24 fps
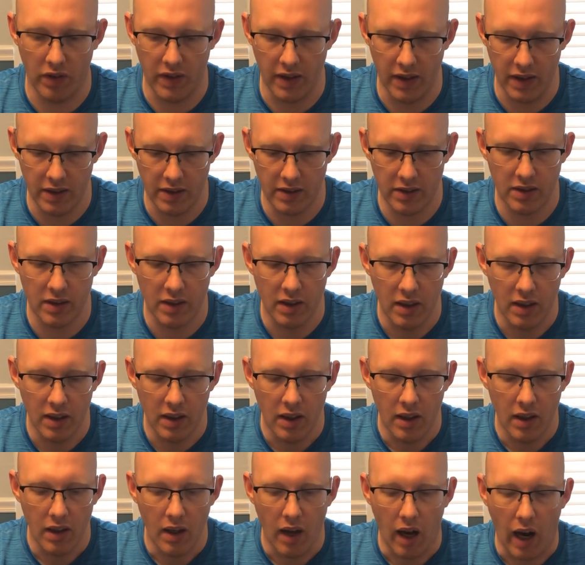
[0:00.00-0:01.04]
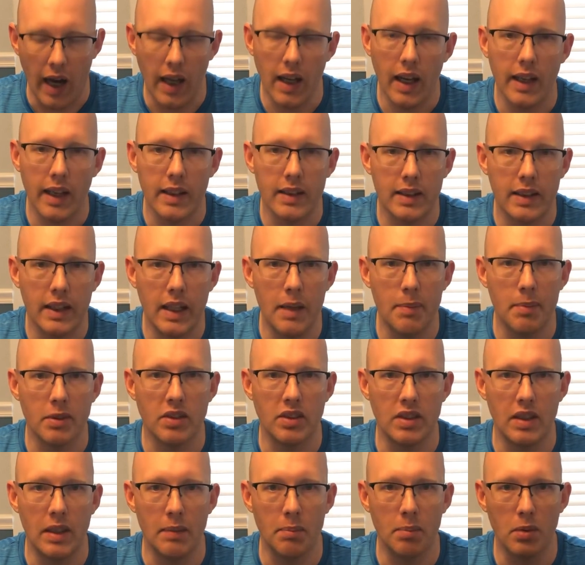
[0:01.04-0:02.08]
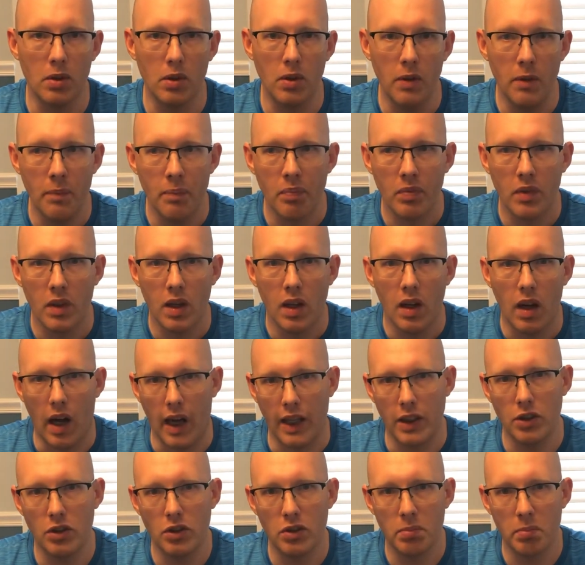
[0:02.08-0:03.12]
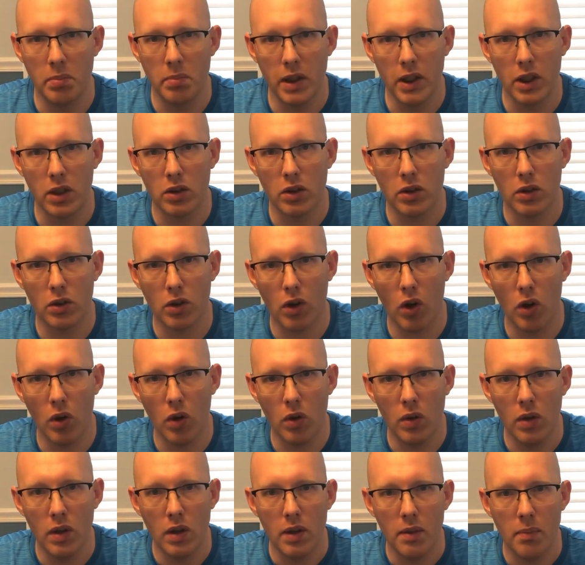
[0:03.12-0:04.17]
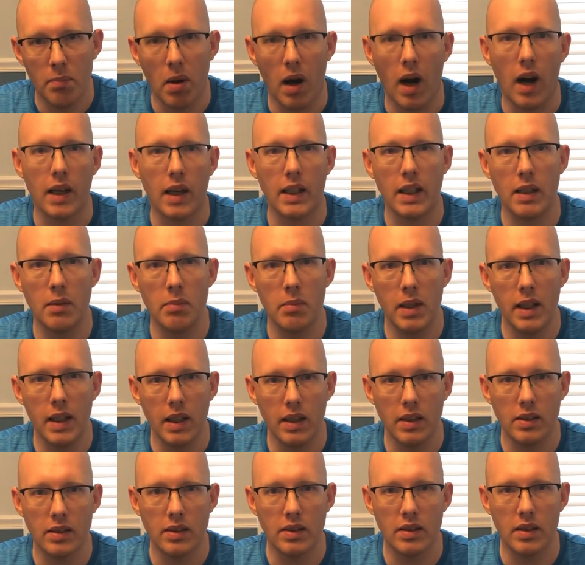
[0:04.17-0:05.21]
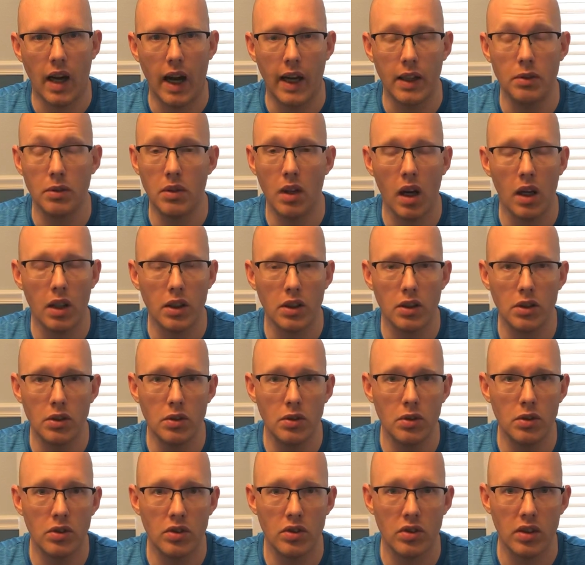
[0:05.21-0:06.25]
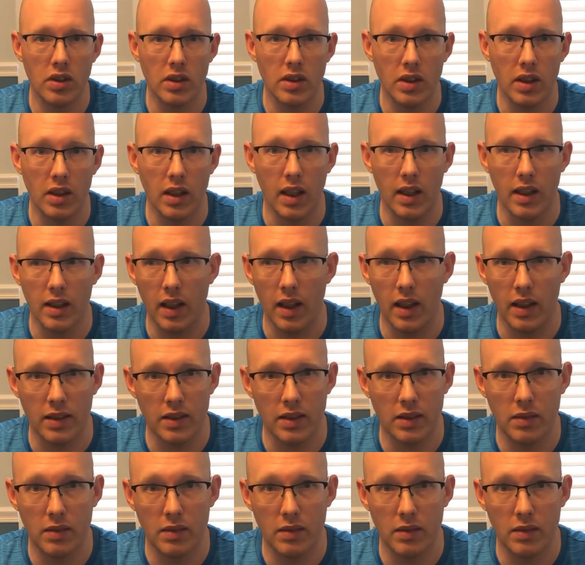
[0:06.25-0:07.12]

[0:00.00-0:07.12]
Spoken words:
this. I like to keep it simple. I use Miracle-Gro potting mix. I do not use a